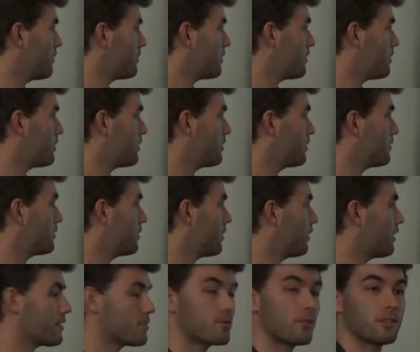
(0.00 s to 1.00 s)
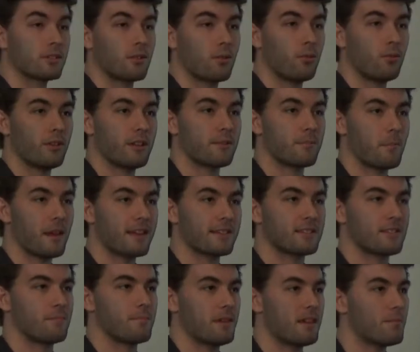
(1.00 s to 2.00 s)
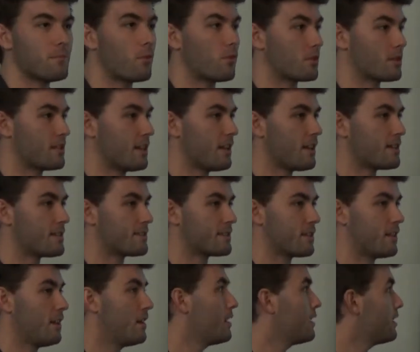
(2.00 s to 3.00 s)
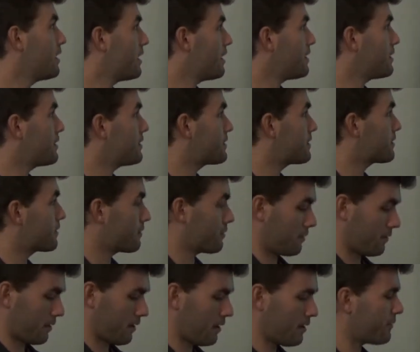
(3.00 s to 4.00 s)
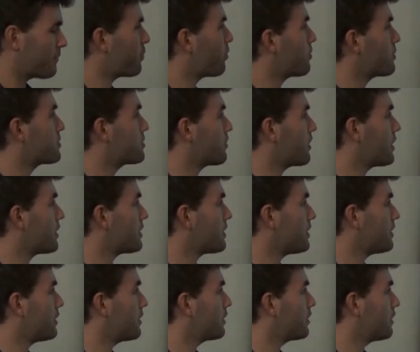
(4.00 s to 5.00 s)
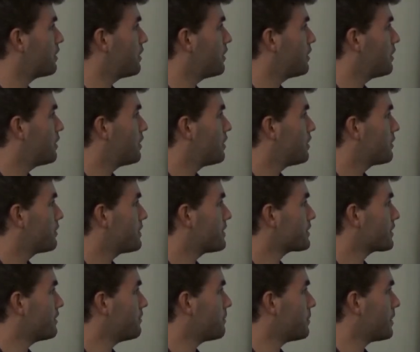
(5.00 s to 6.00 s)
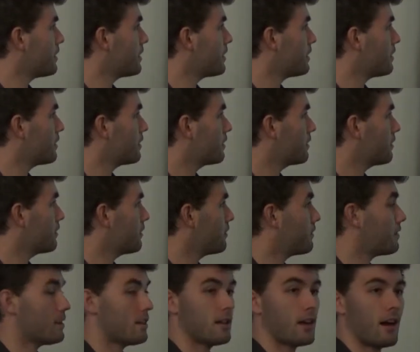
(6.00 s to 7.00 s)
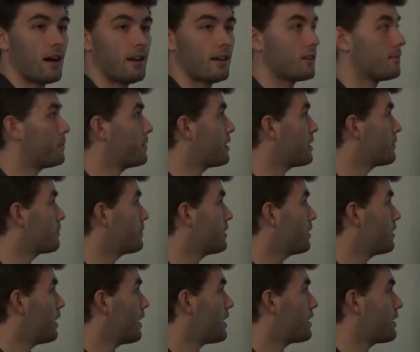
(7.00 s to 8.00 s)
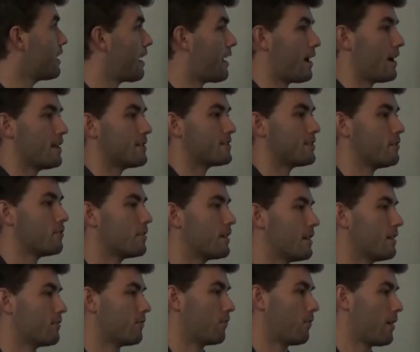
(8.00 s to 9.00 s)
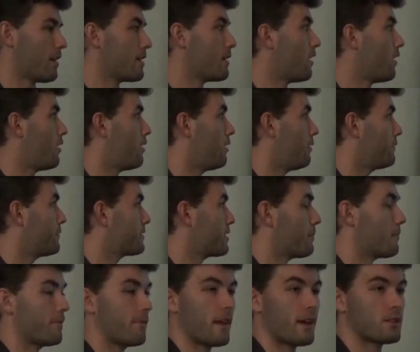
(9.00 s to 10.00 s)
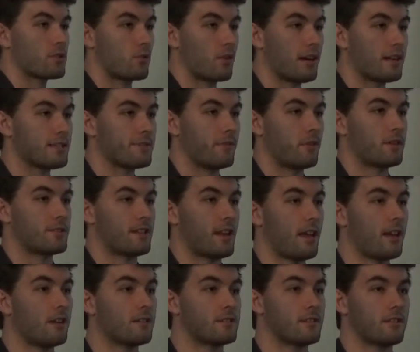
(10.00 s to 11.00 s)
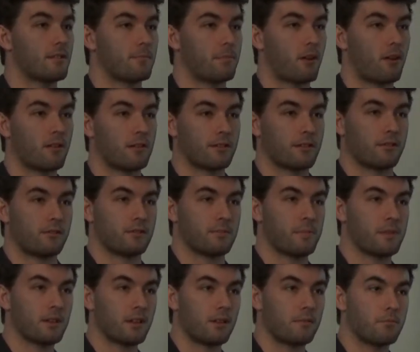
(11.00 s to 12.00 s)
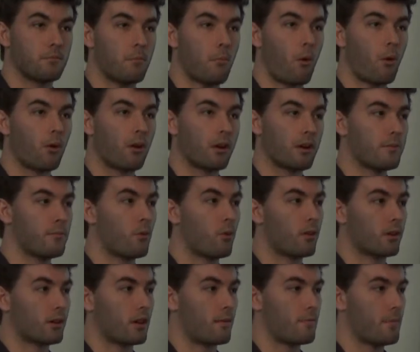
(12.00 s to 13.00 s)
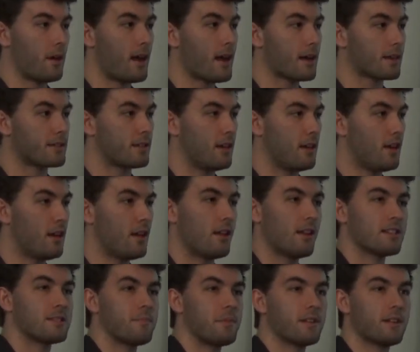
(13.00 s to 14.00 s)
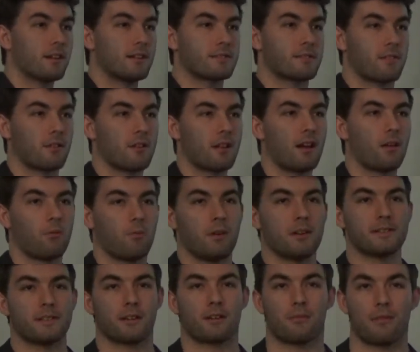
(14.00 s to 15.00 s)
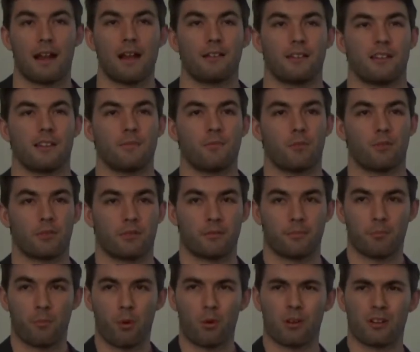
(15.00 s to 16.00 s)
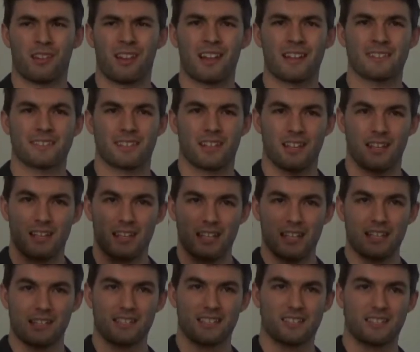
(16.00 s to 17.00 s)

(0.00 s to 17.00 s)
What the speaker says: the electron cooling makes the beam more dense is kind of portrayed here. This can be the ion beam, and as you get rid of some of that transverse energy, the particles become more and more compact. That's because they're not whizzing around anymore. They're more or less in the